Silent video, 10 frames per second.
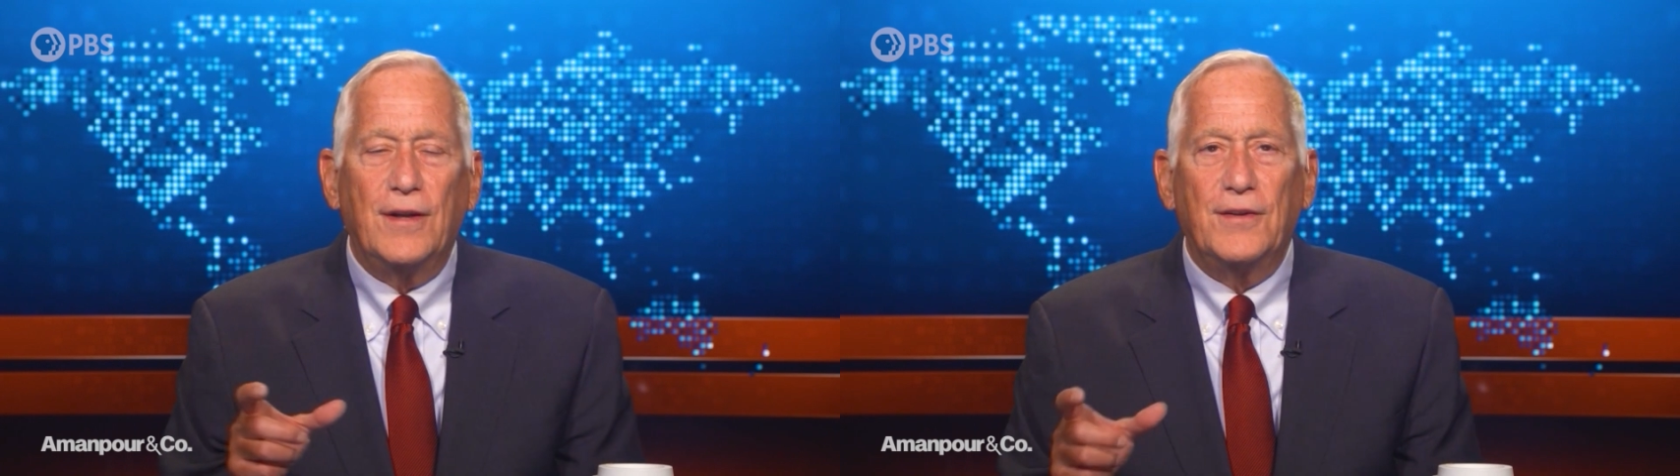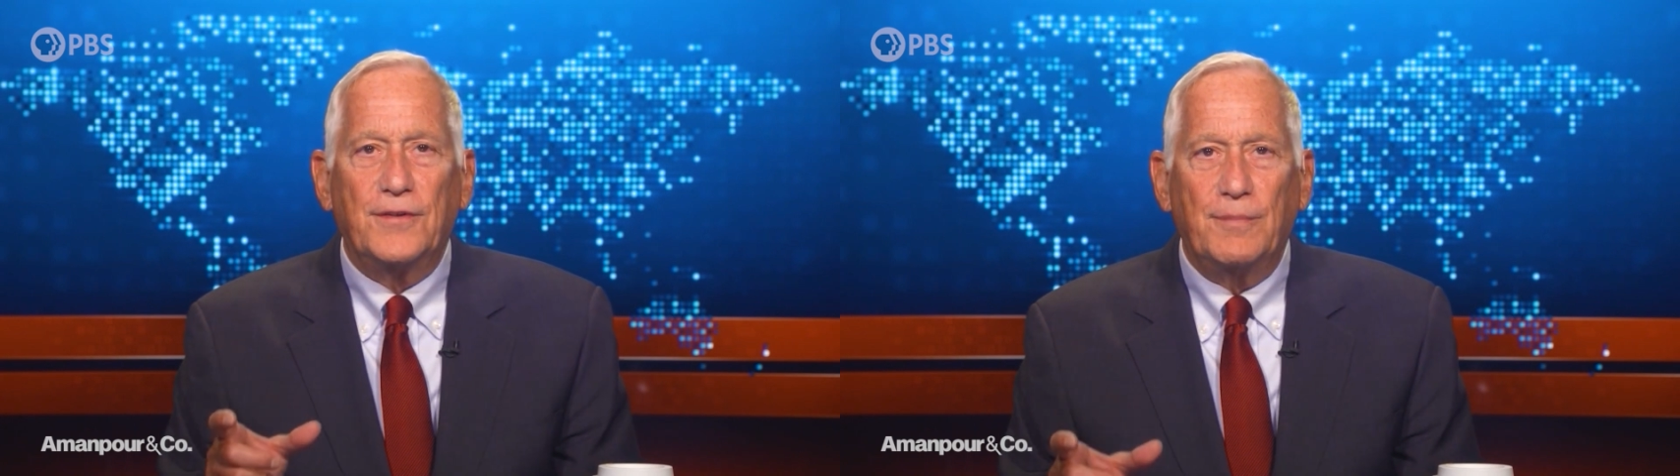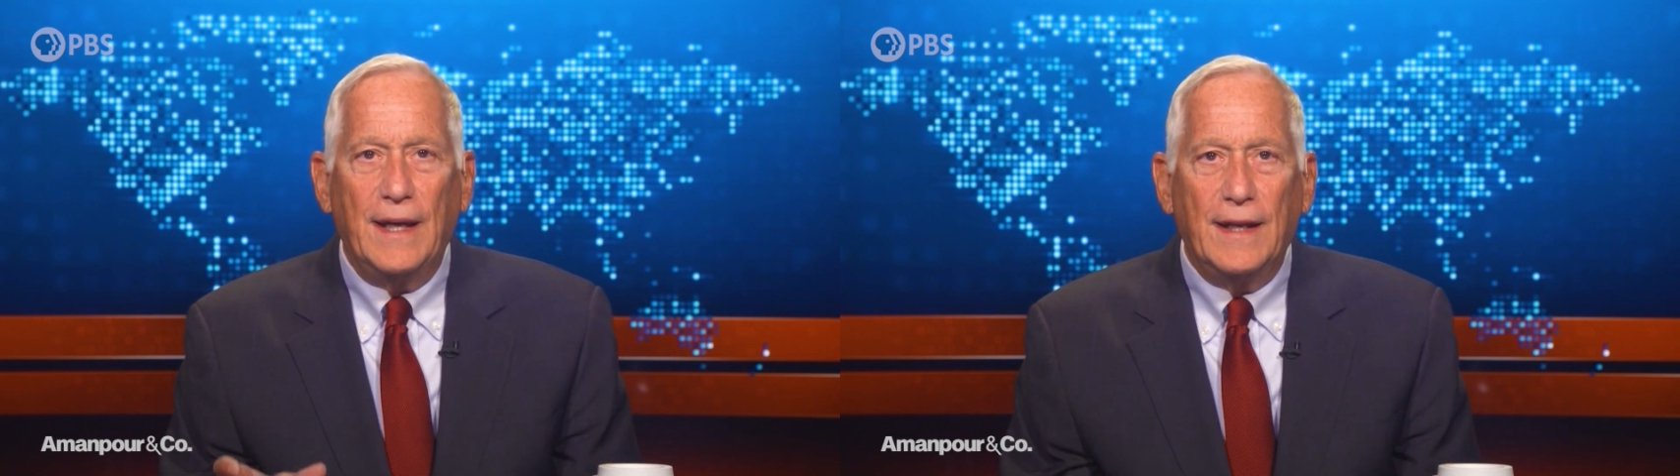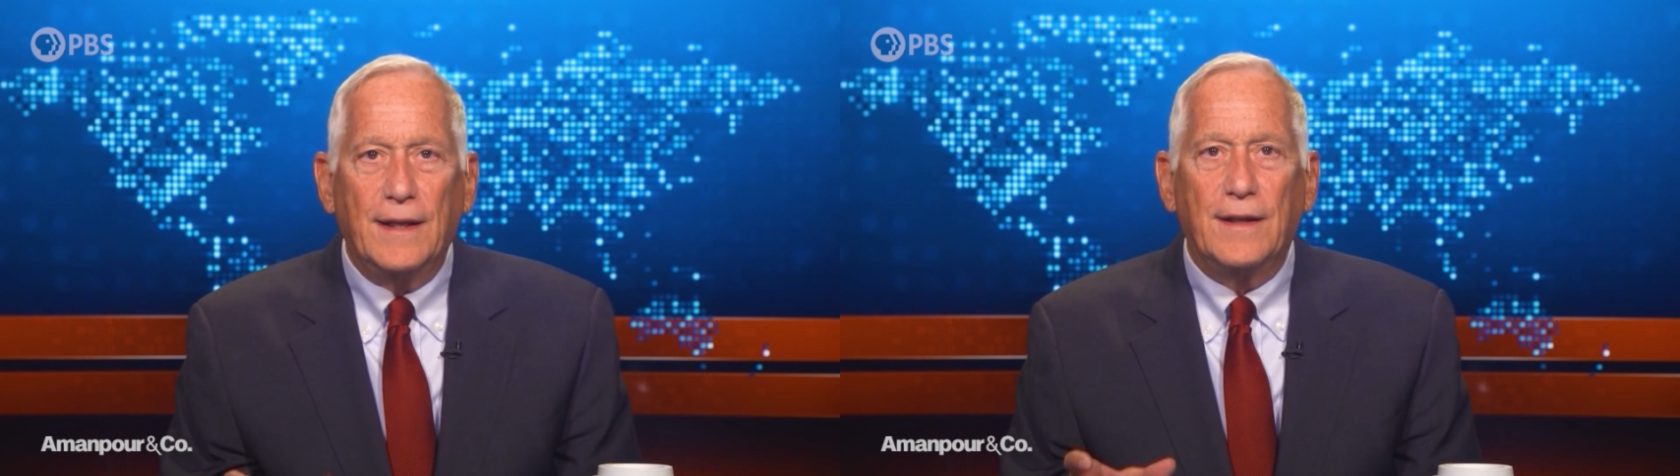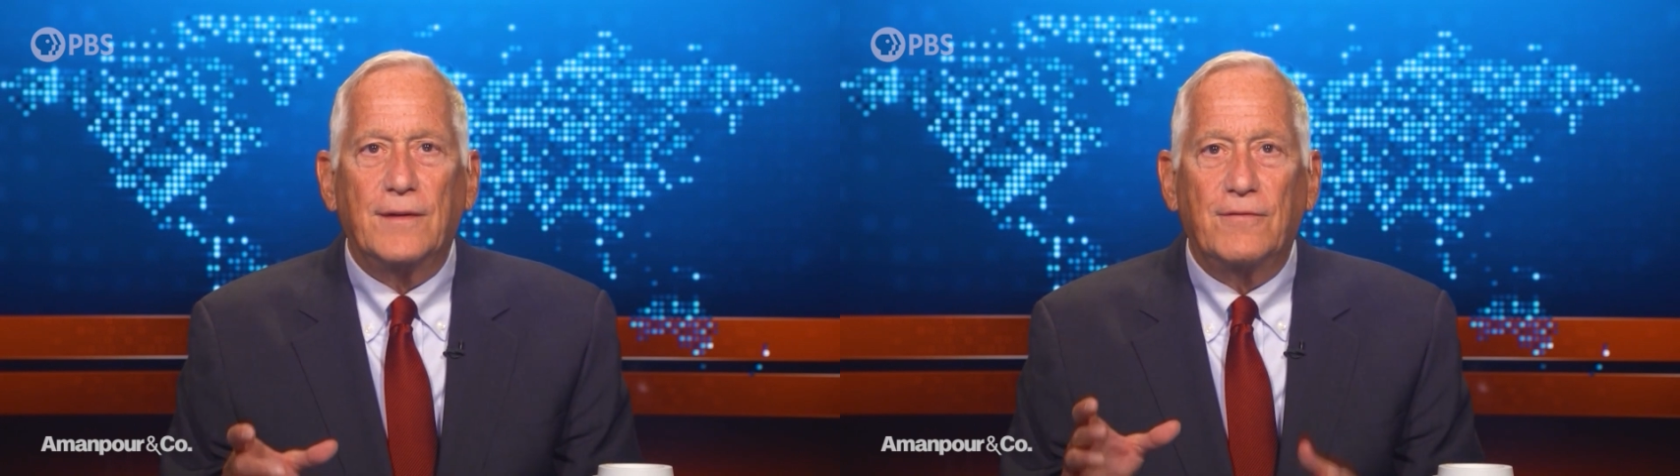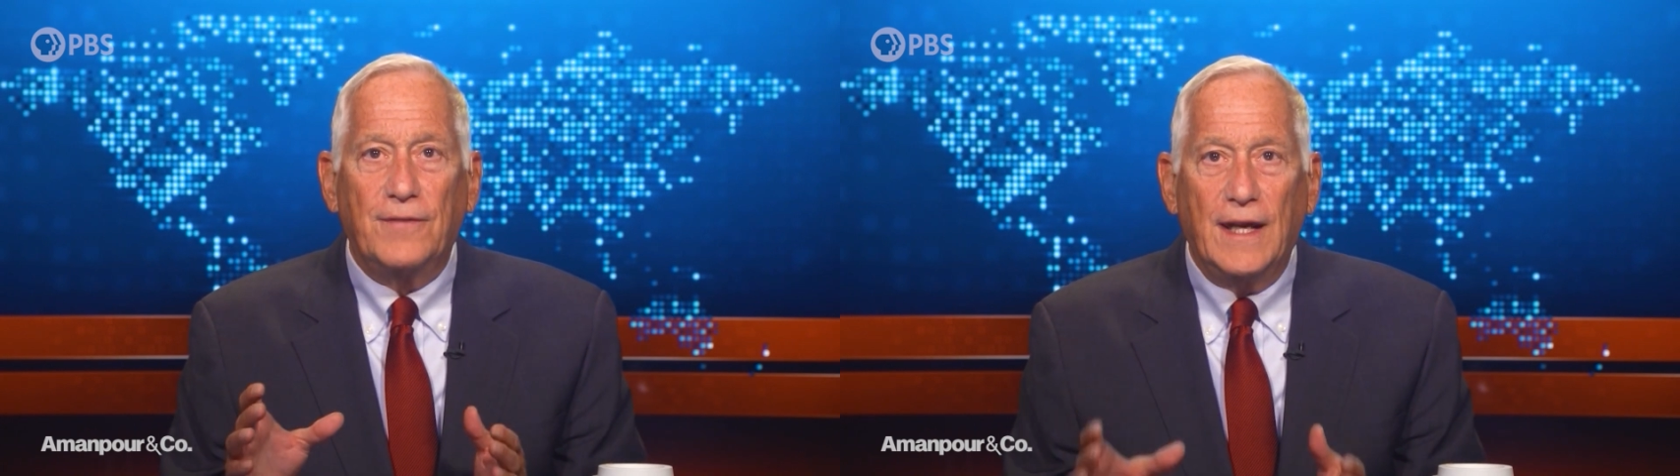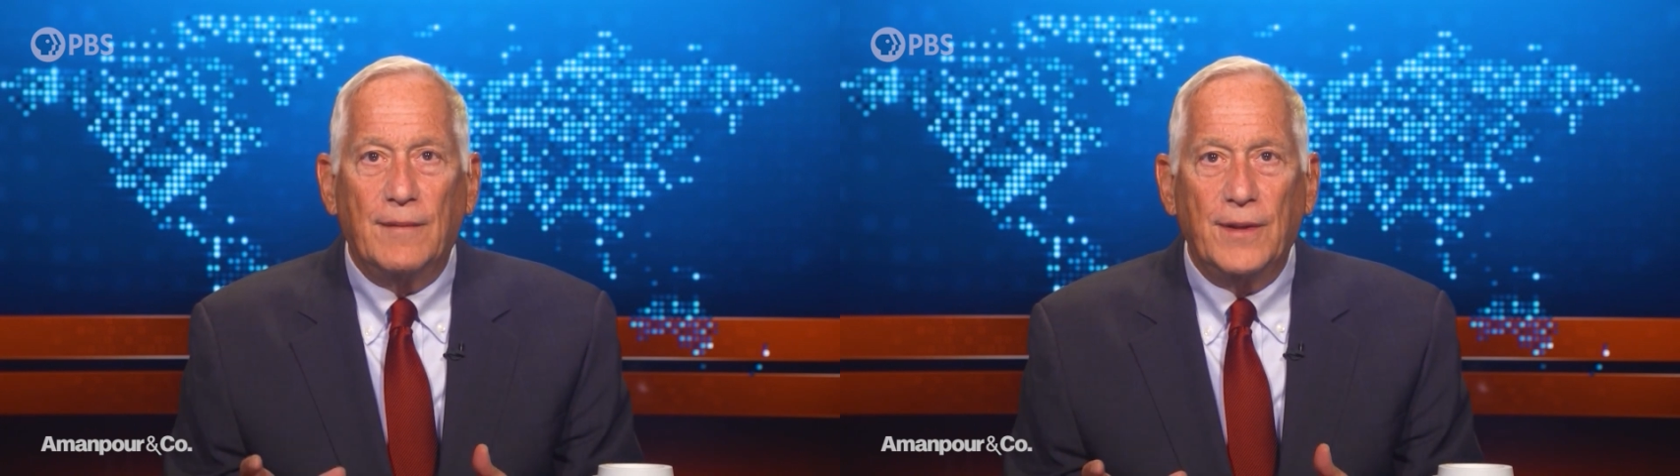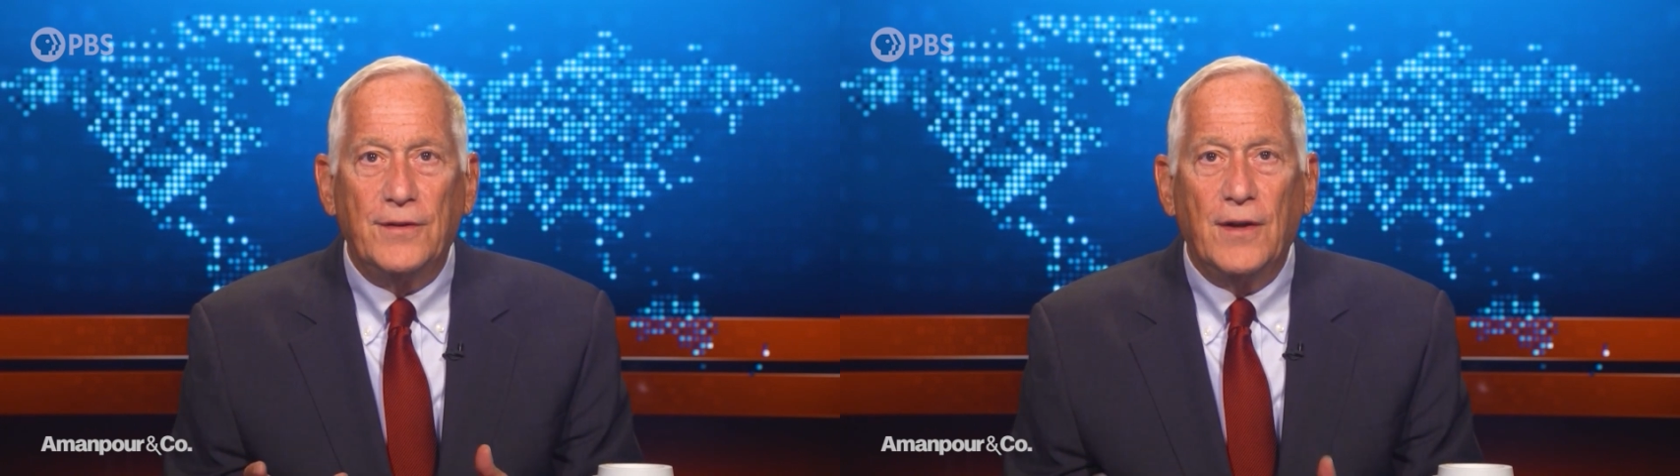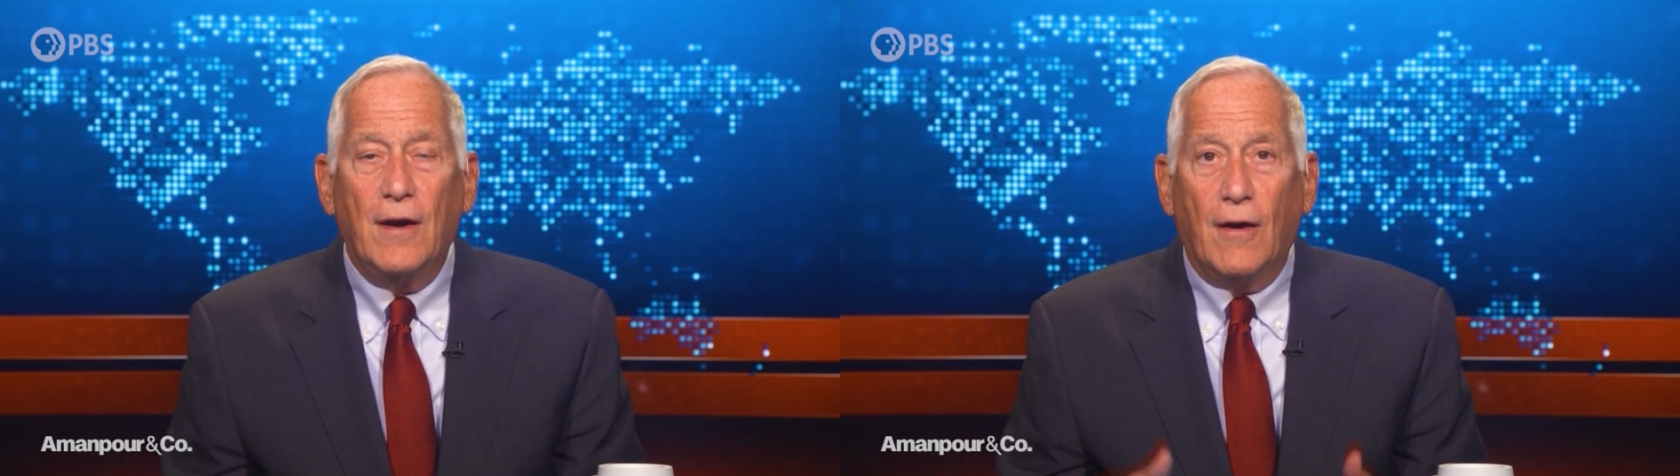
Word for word: Hispanic families